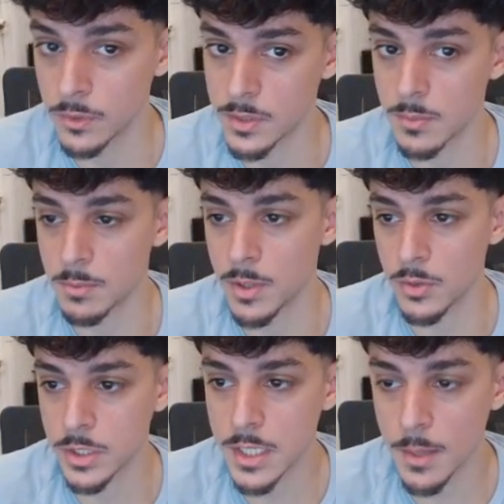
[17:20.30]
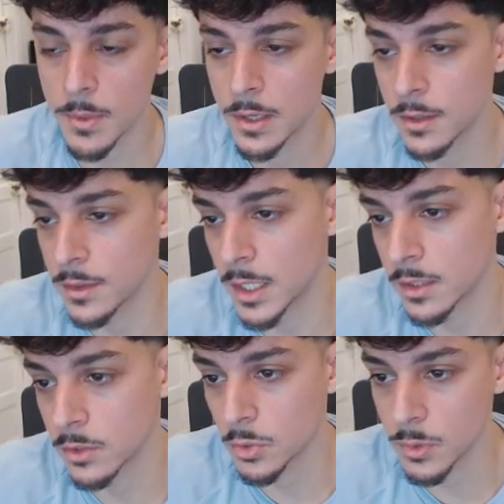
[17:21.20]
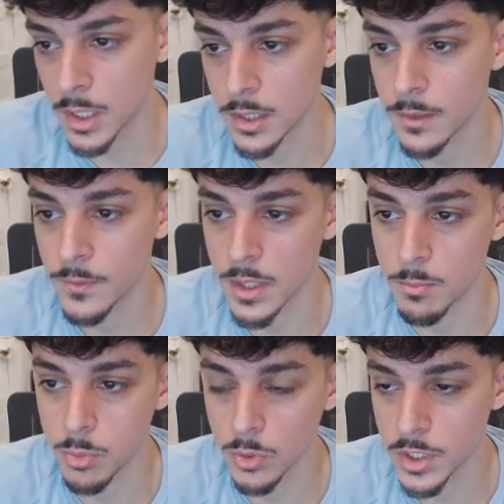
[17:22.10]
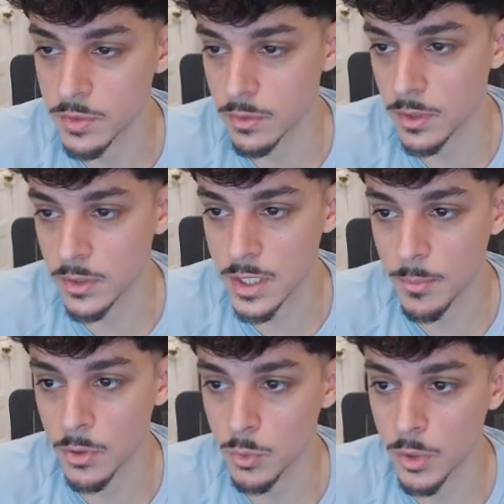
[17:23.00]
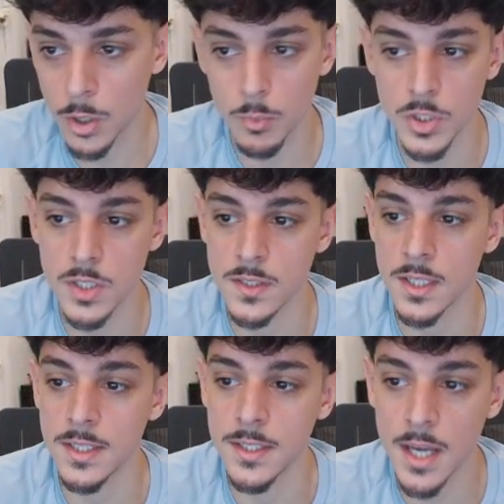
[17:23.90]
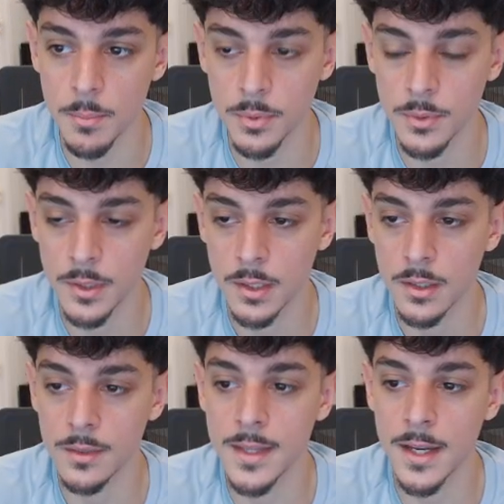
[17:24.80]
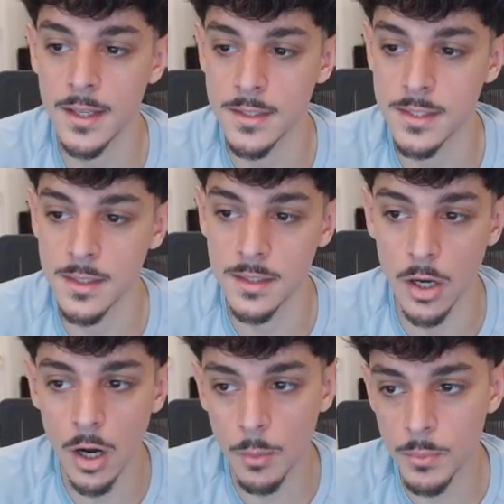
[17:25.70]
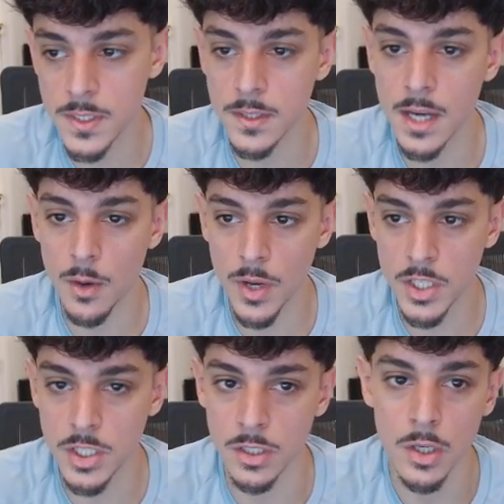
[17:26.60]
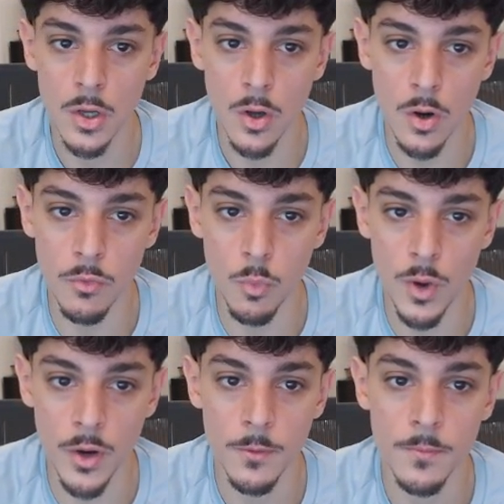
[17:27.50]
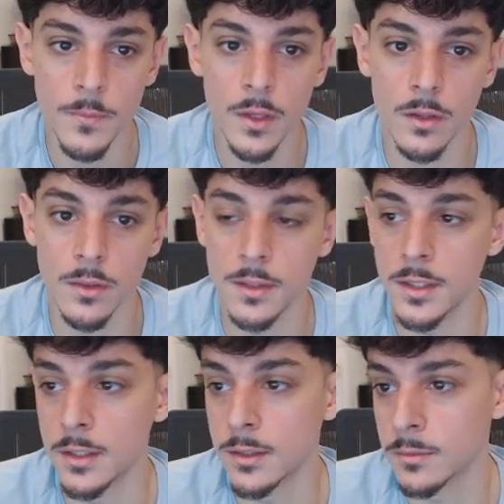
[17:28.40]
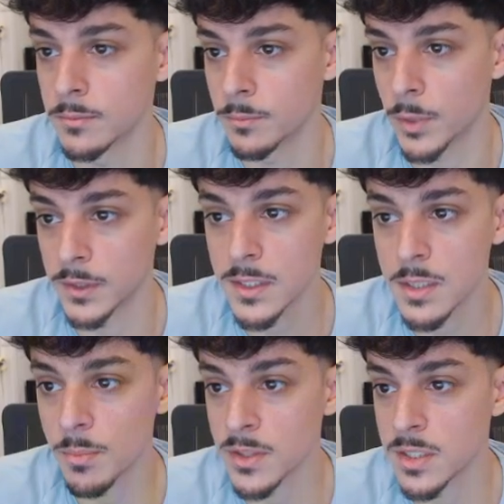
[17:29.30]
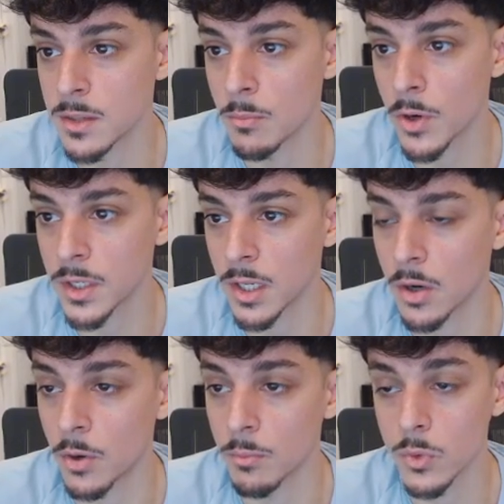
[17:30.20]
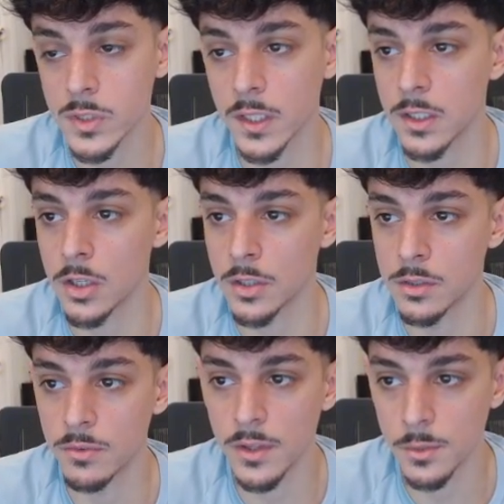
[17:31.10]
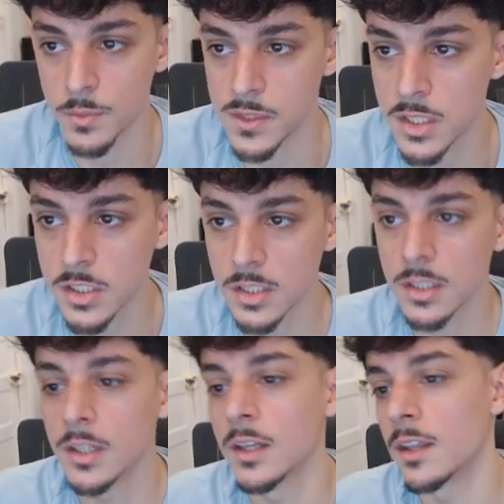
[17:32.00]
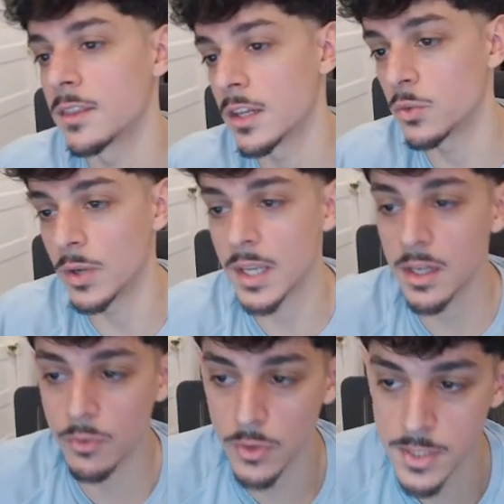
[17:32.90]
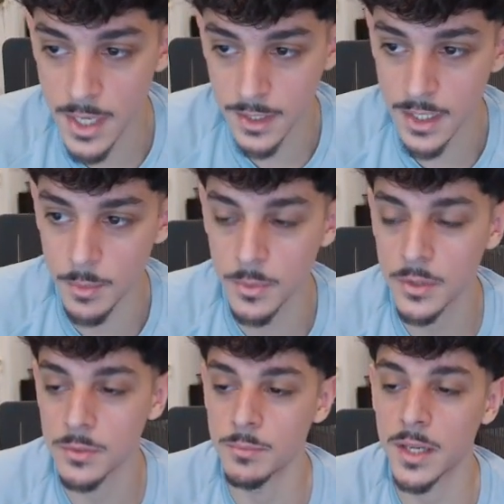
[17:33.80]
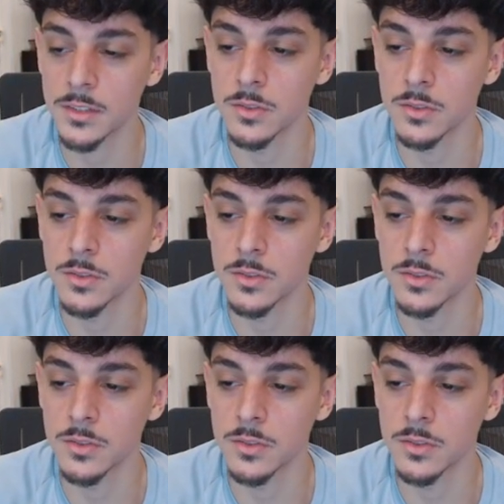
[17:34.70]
15-minute bearish gap, then create a bullish fair value gap on the way up, which is a gap that is in the opposite direction of where the participants in the market are most likely going to defend their position, and then you inverse that gap back